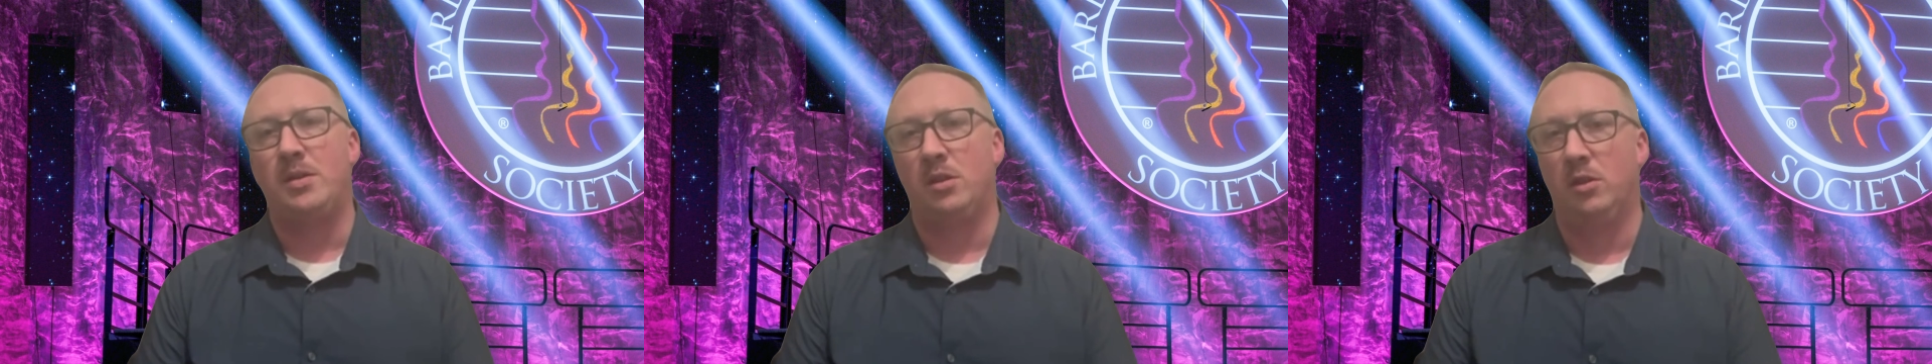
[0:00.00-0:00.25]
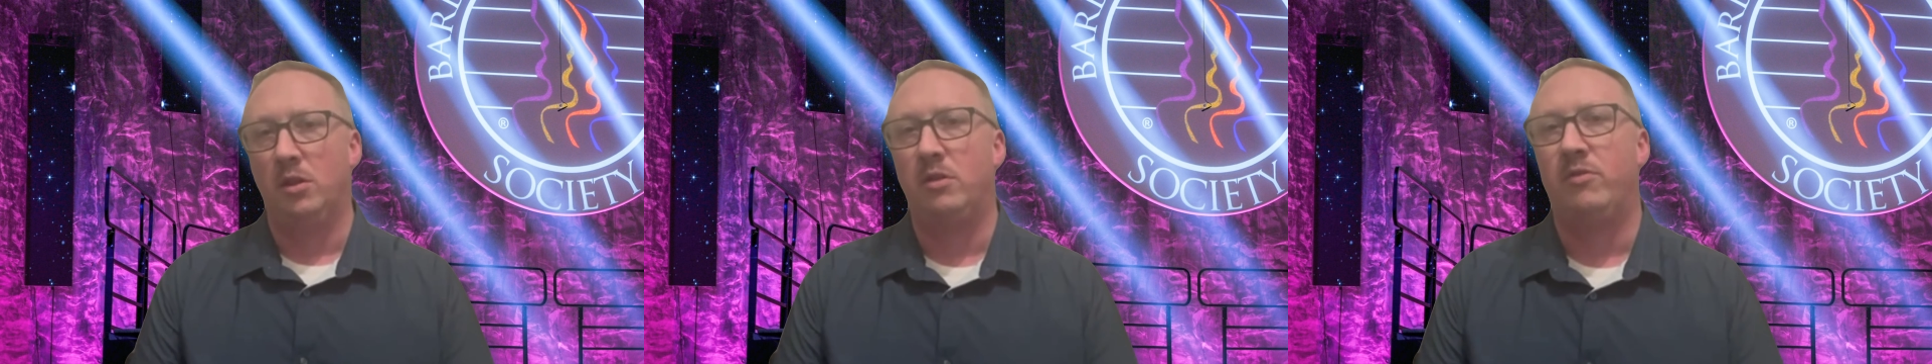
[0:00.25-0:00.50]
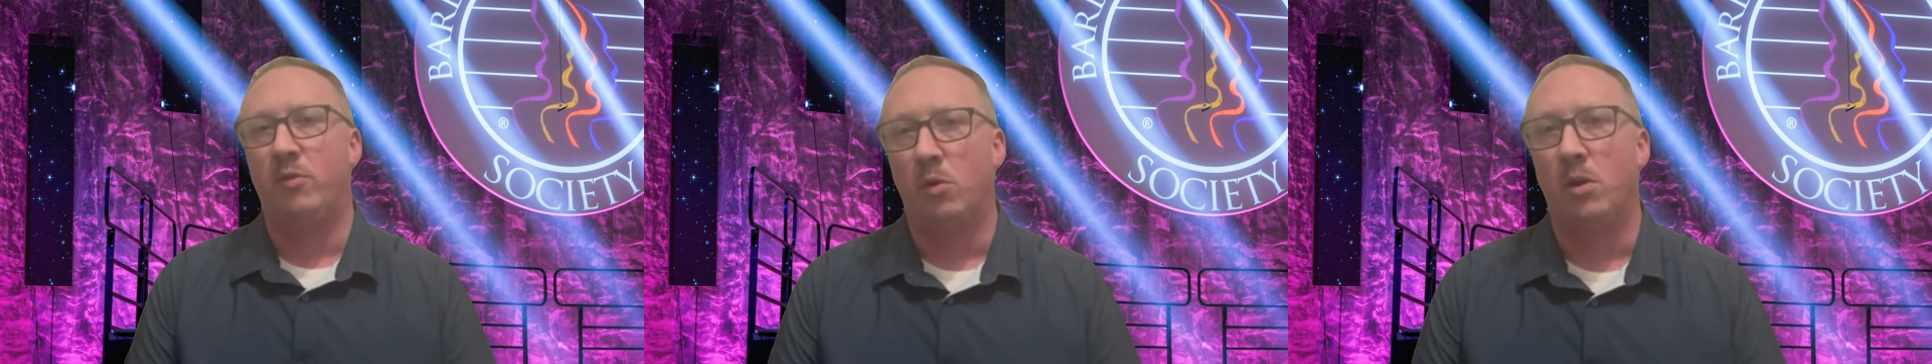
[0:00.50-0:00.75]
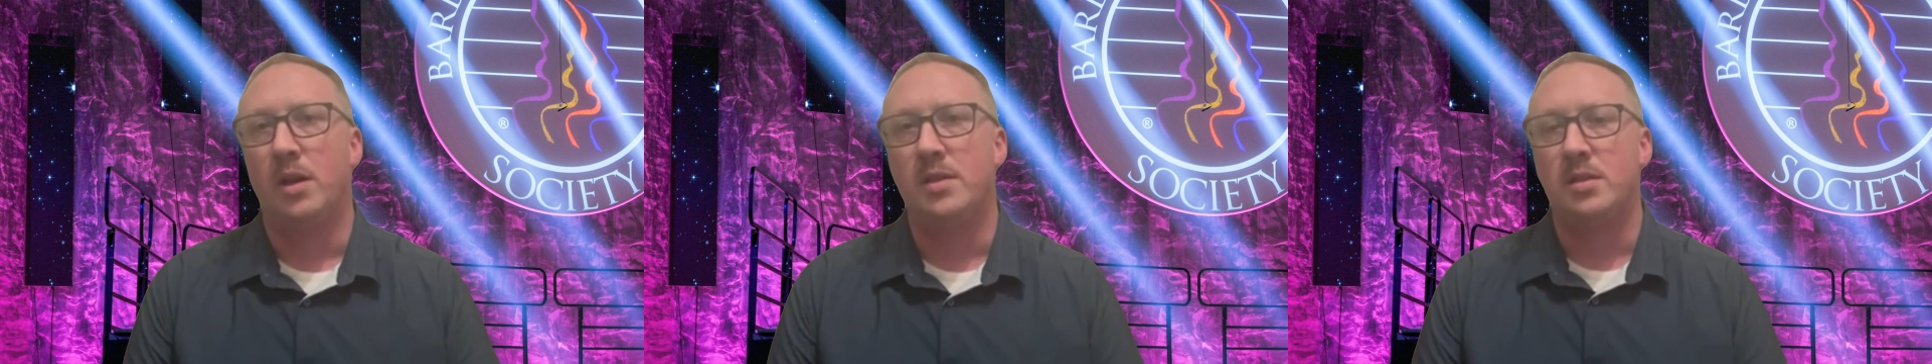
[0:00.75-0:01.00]
to look
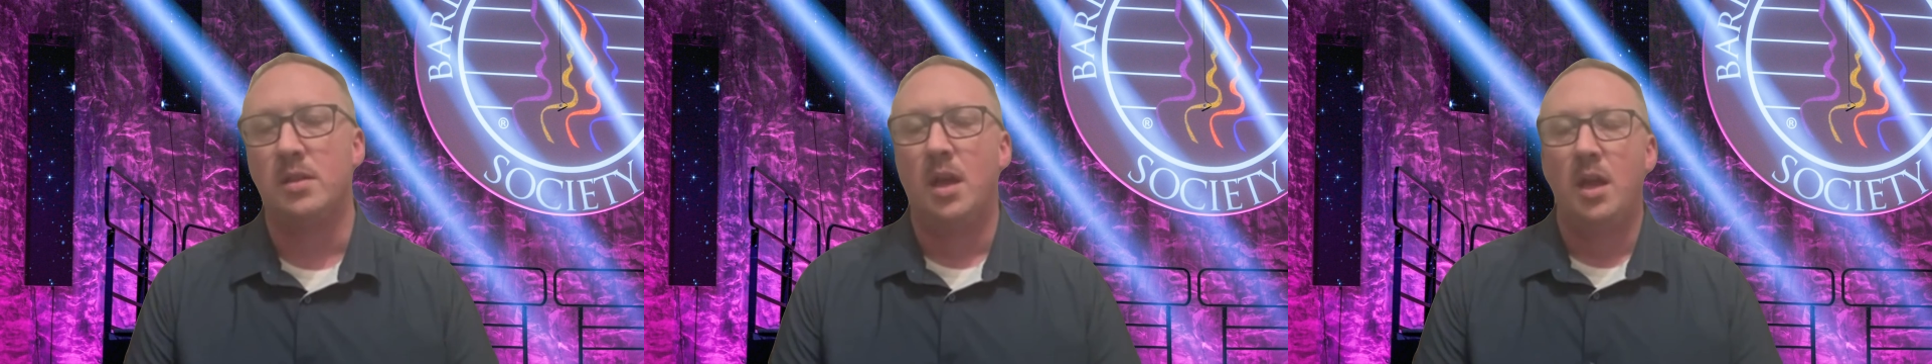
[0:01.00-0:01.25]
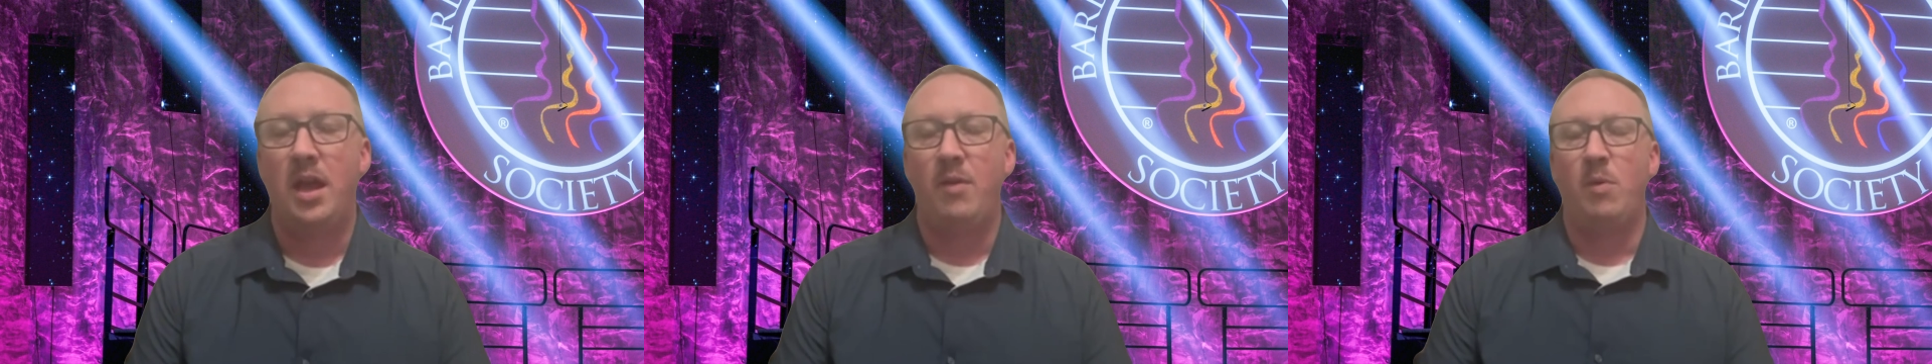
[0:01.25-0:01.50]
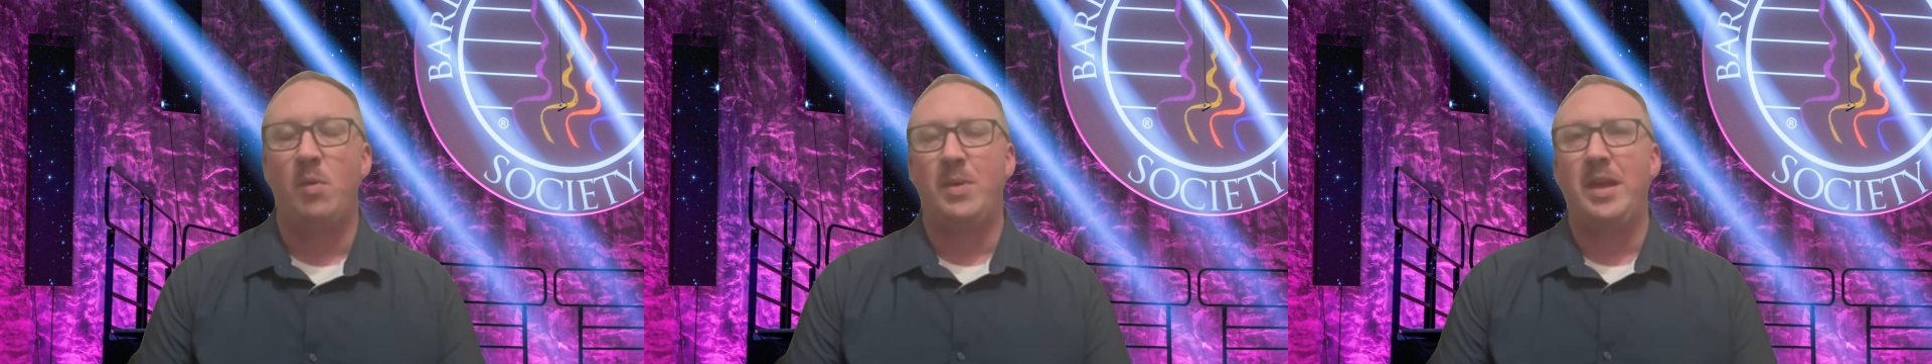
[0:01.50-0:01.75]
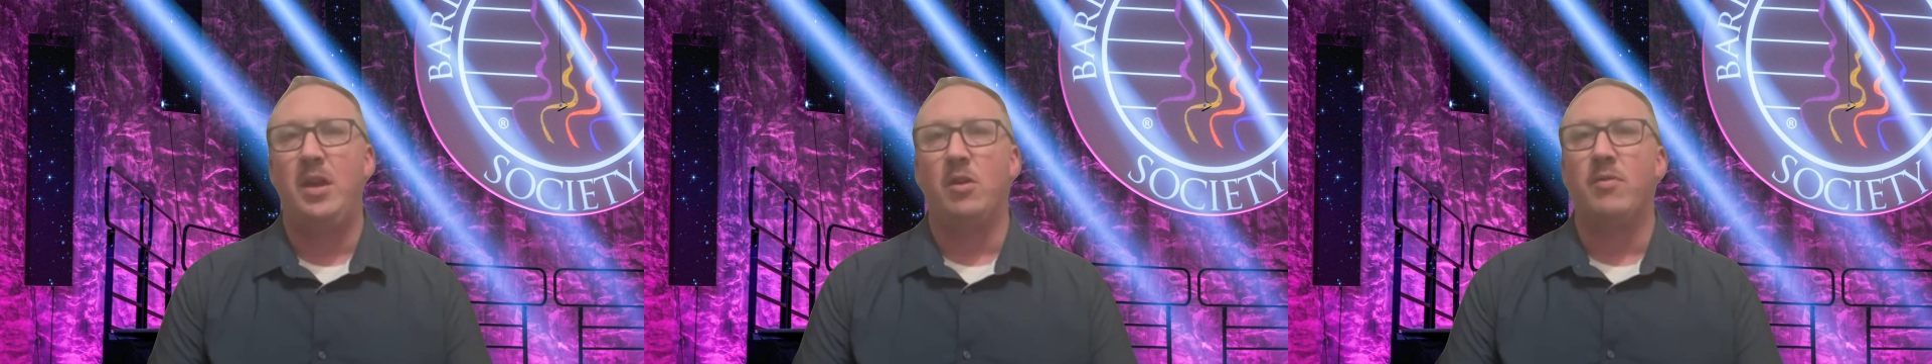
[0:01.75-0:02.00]
for as when we
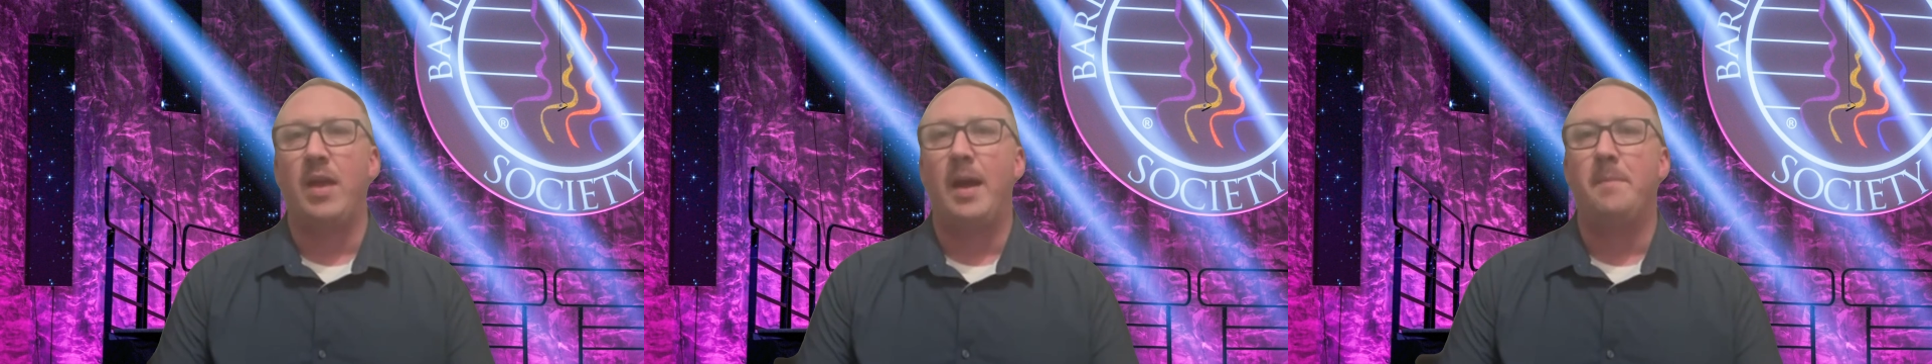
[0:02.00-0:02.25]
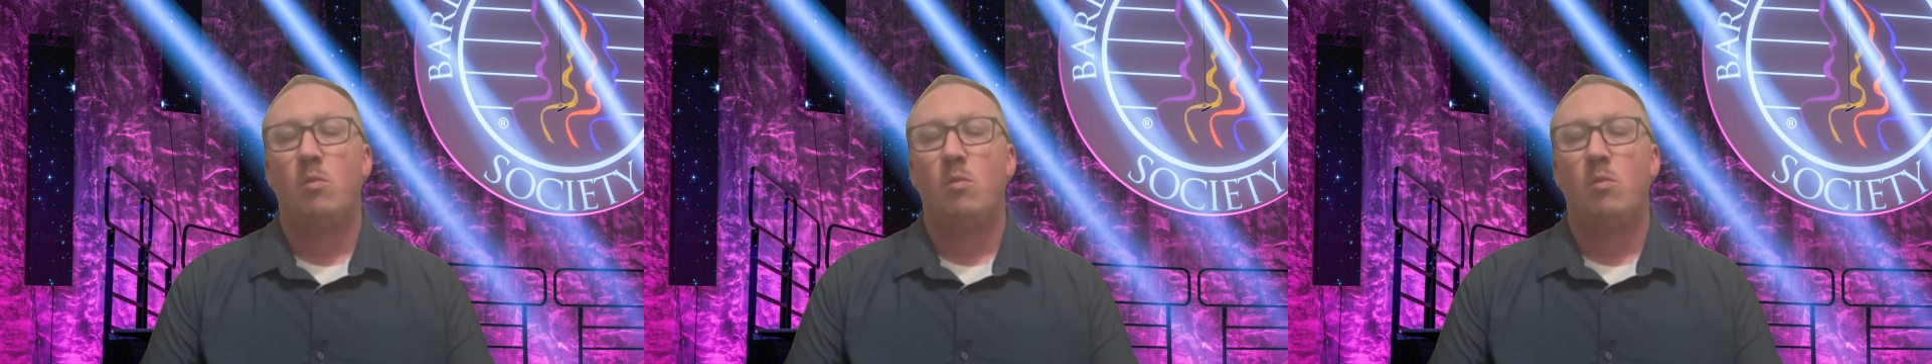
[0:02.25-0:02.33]
hear that.